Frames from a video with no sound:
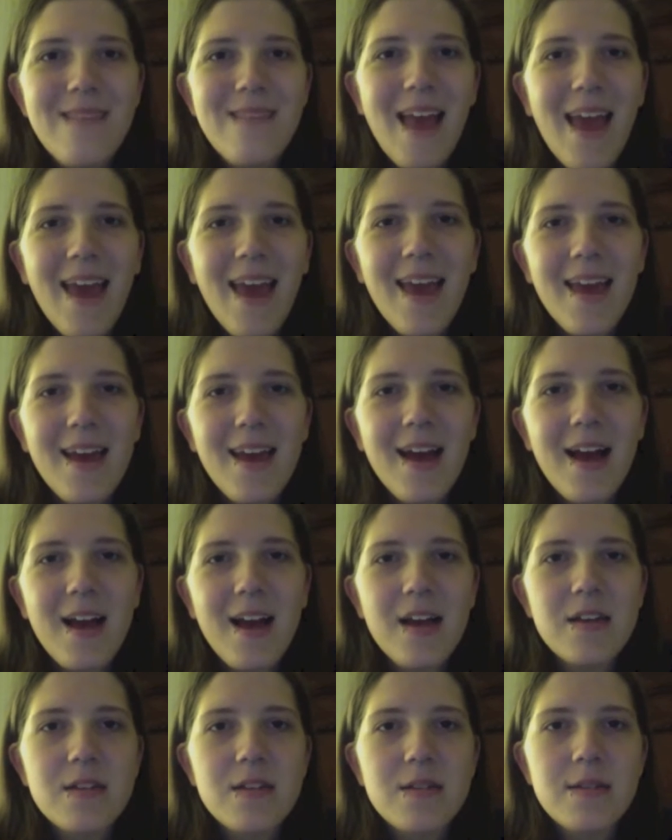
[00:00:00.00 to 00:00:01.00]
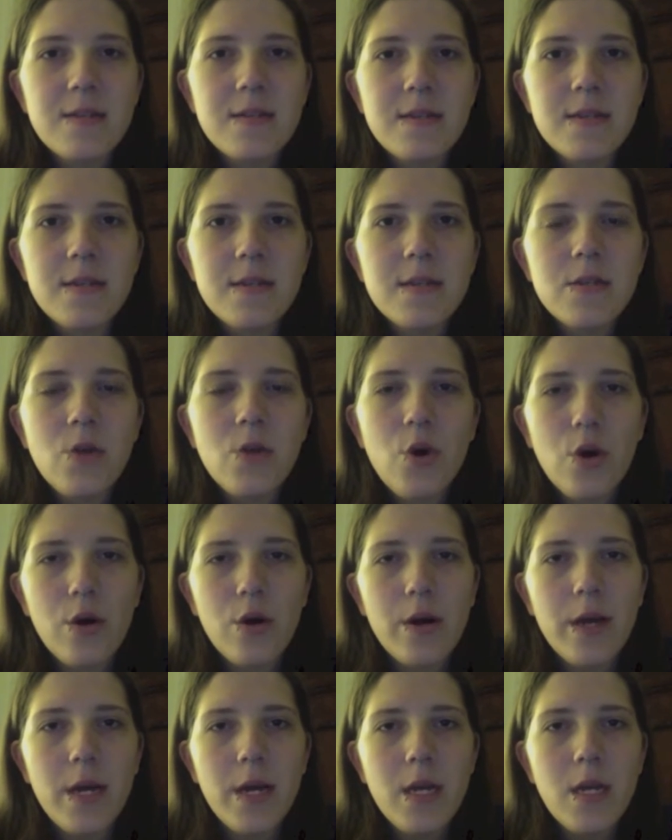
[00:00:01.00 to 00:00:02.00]
Hey guys, this is
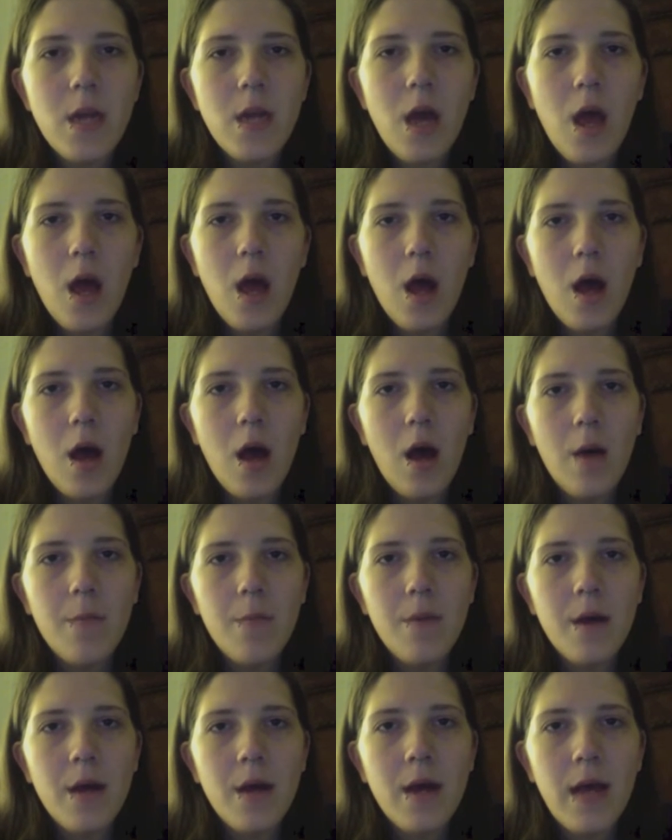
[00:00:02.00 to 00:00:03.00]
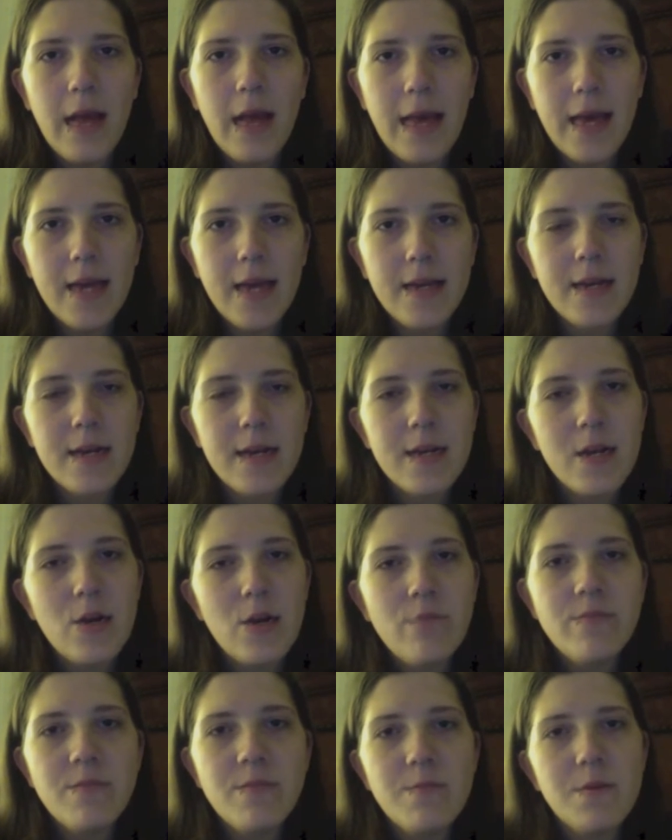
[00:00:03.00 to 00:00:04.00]
Lauren, and I
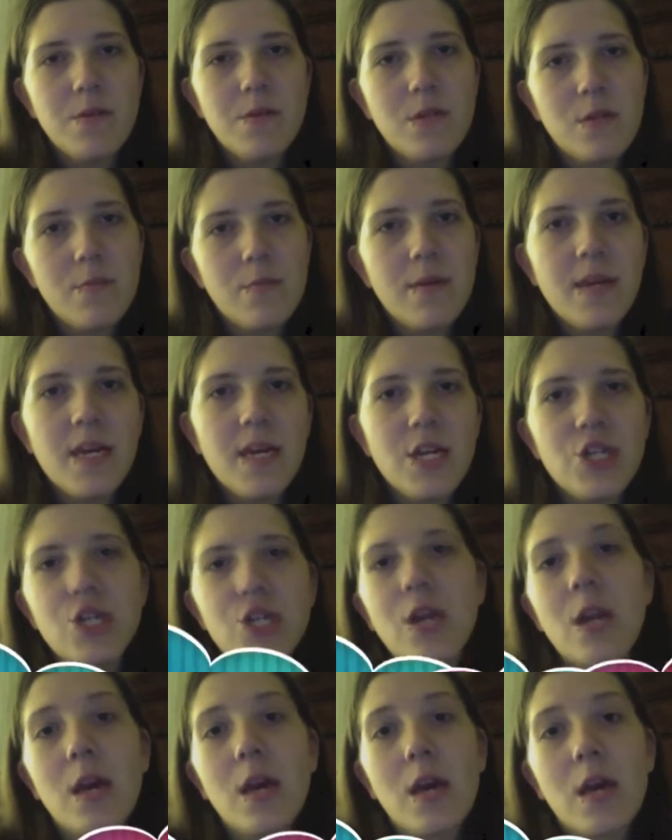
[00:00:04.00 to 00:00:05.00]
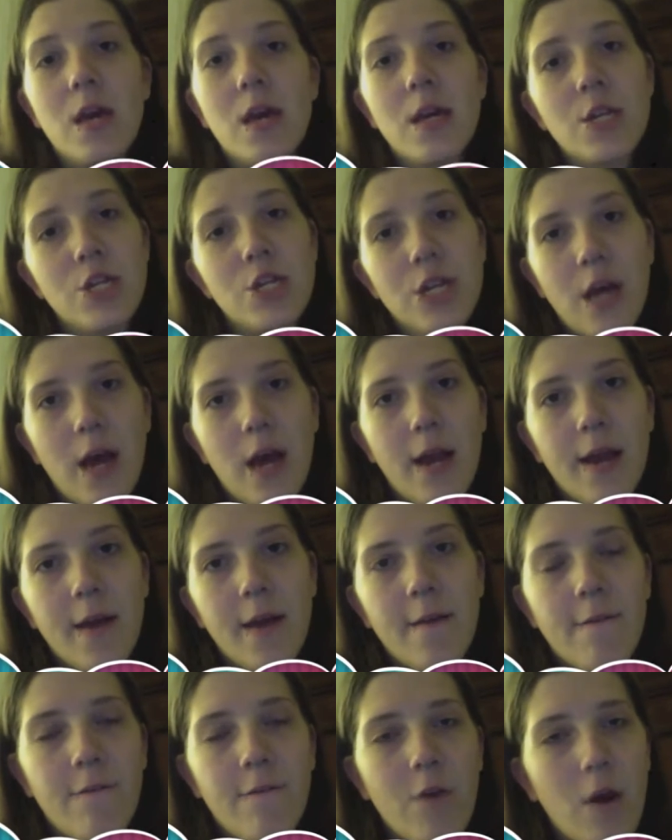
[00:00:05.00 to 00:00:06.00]
know I'm supposed to be chitting and
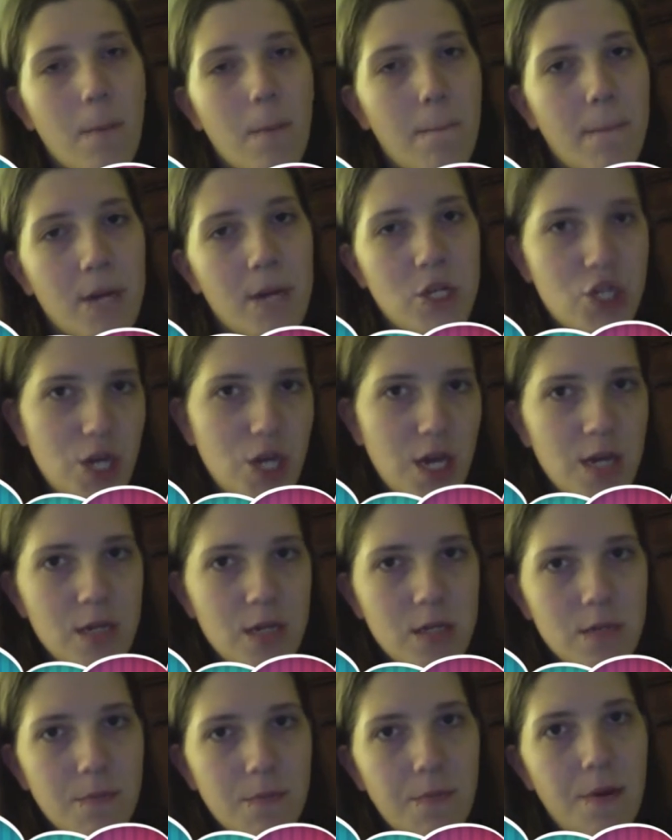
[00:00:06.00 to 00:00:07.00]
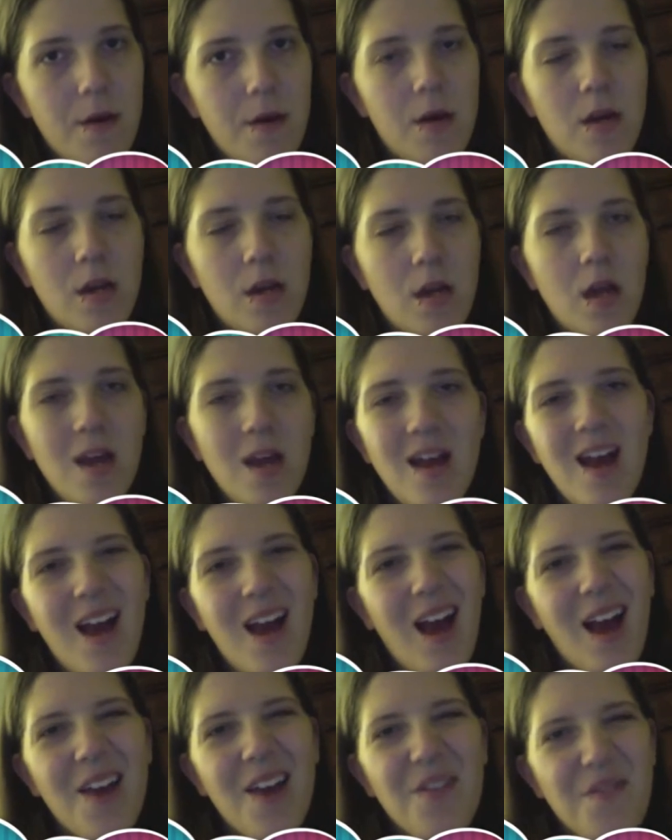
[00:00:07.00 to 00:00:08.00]
chatting from my chase, but
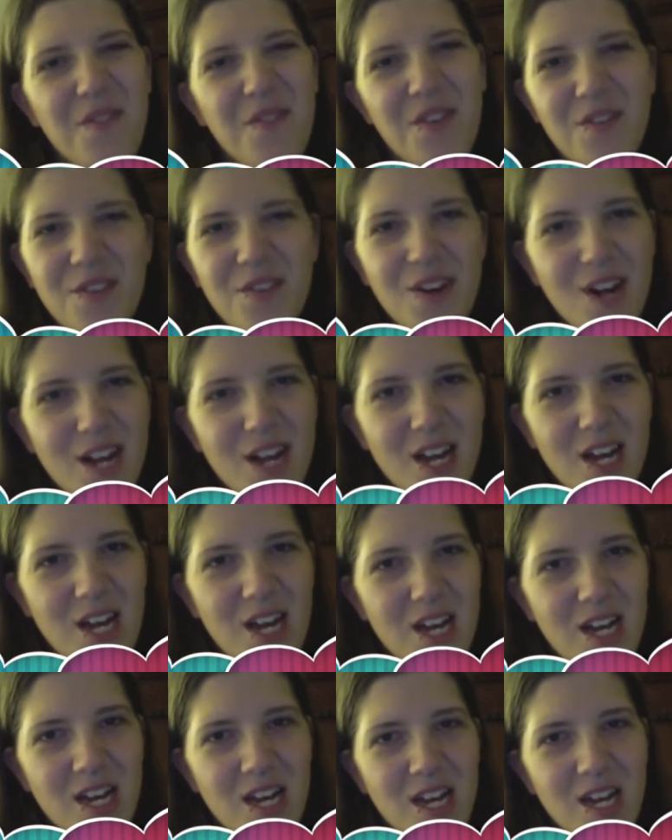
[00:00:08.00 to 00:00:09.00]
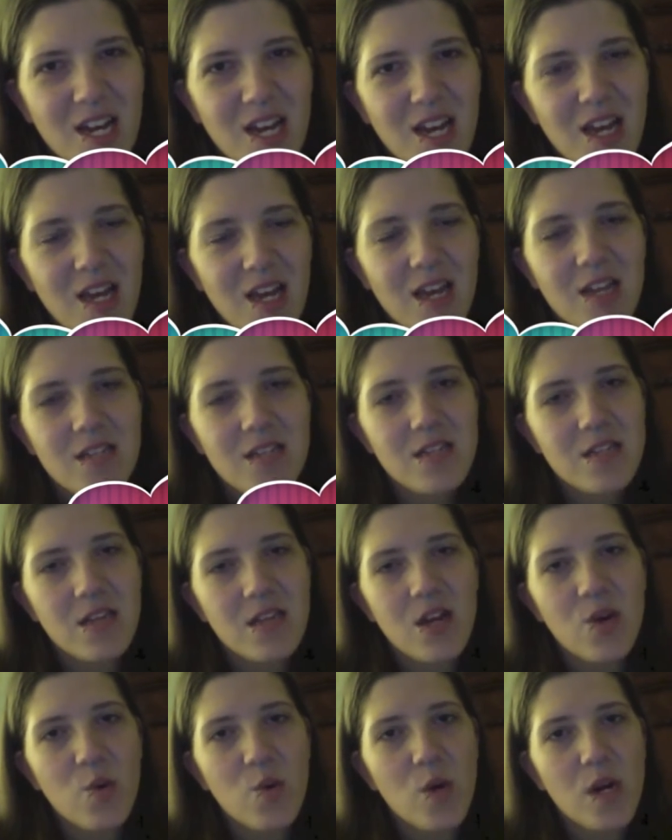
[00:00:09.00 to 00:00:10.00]
I don't feel very good, and
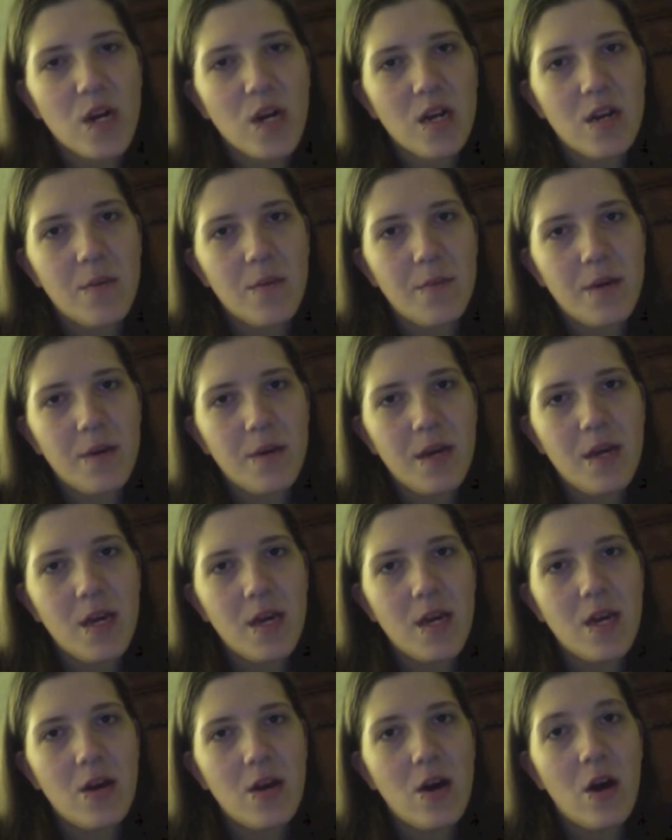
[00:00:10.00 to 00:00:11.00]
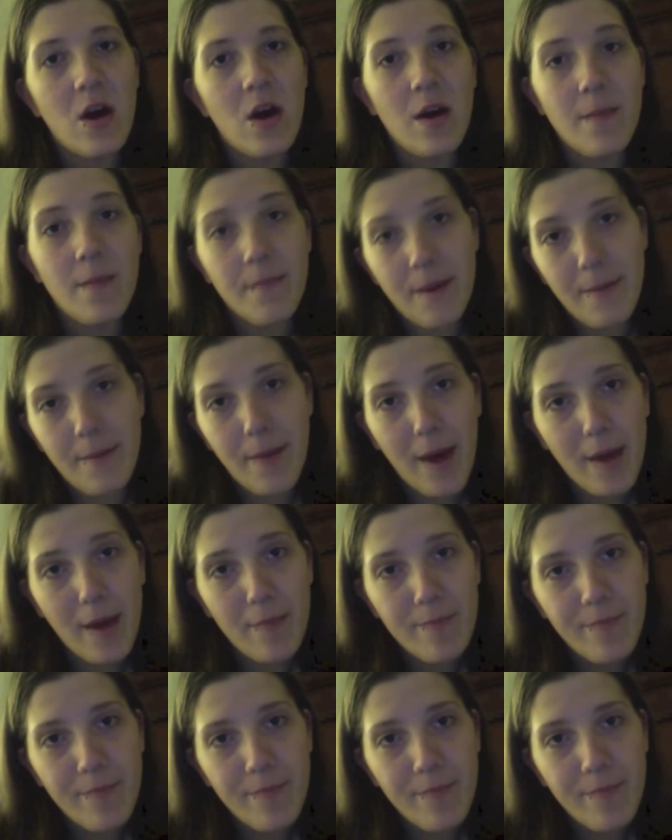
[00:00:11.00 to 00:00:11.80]
so we're gonna be on my bed.